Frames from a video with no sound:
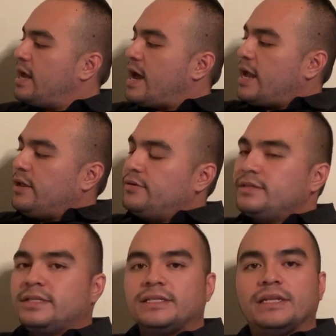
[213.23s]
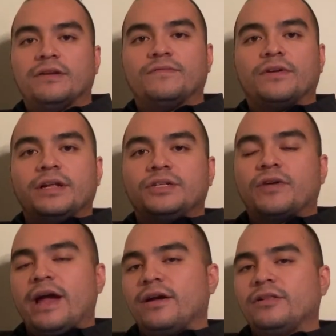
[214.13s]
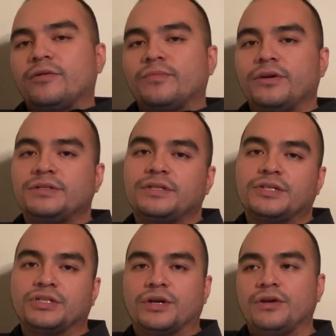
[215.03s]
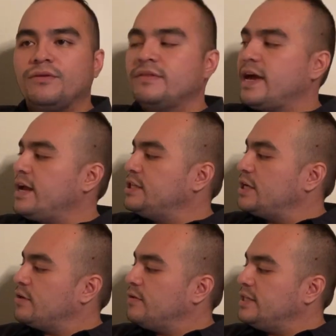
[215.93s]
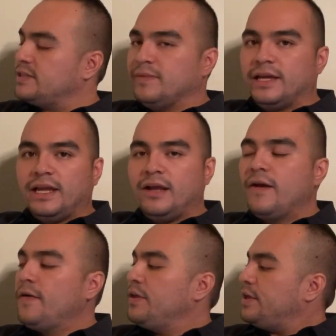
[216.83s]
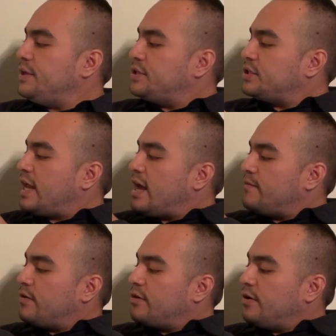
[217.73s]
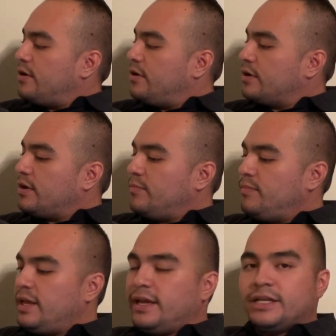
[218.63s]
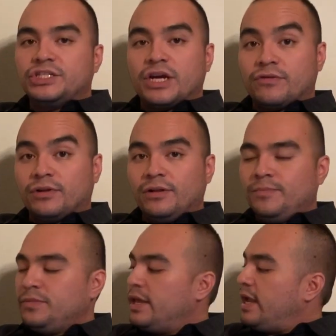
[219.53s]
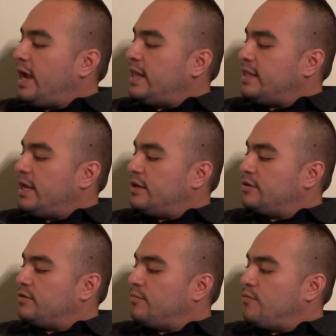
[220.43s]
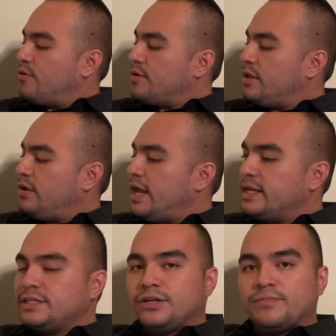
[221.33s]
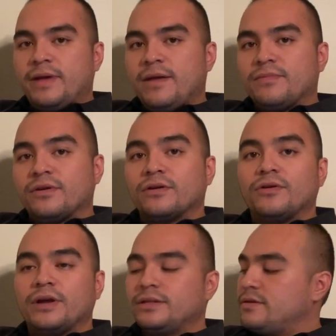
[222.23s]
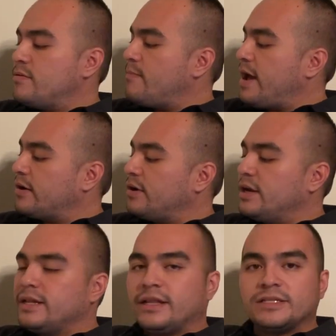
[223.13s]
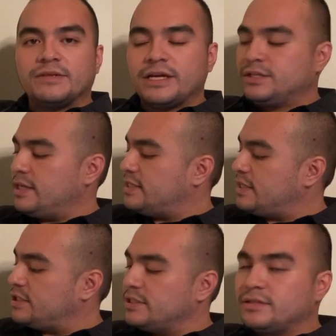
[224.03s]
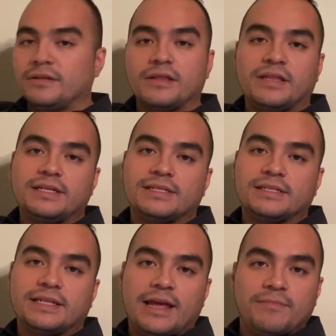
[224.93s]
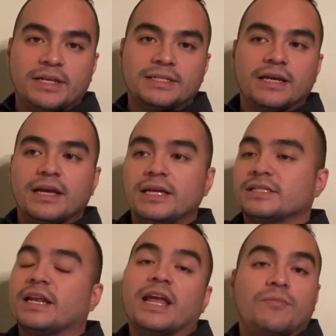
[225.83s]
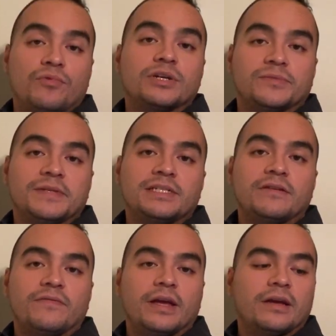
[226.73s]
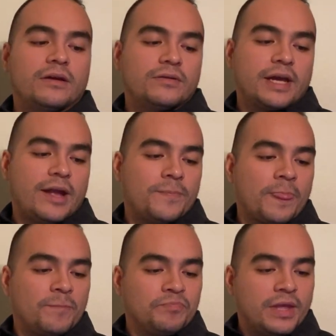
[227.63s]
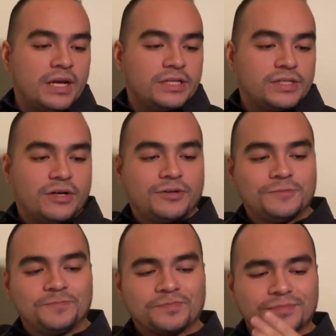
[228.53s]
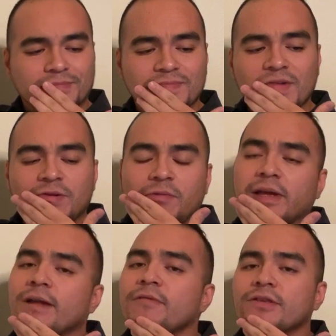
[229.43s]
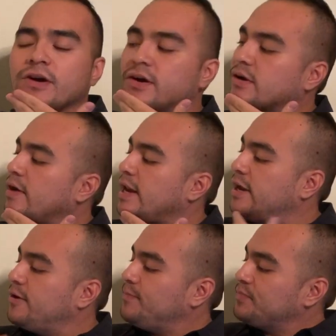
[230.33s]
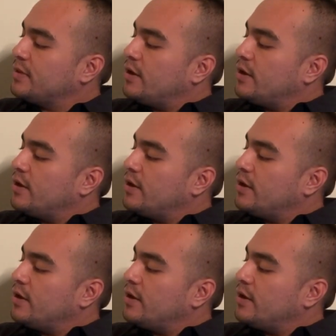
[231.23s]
I use this inverted triangle approach to show you that, generally speaking, you should have your hook be general, and then the more that you get into your paper, going to the background and essentially to the thesis statement, it's going to get more specific, okay? So we'll begin with our hook right here.